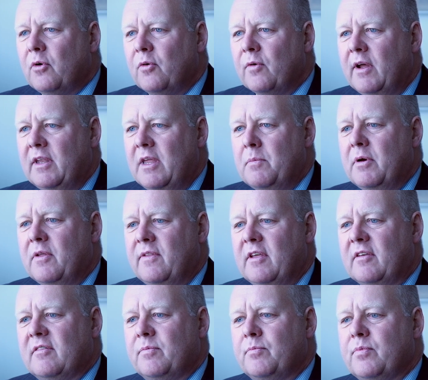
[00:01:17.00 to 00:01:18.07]
already, but
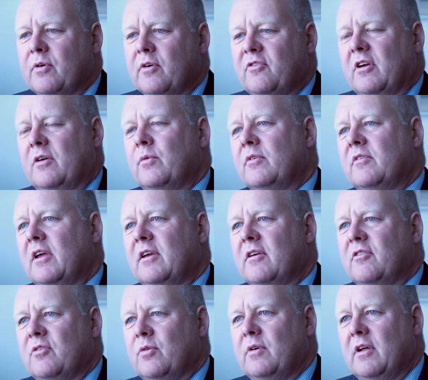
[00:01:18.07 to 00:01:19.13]
this project will take
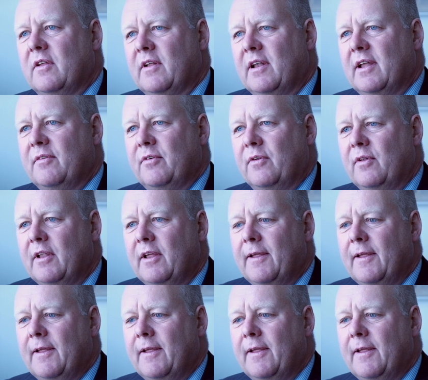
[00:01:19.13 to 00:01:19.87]
us to another level.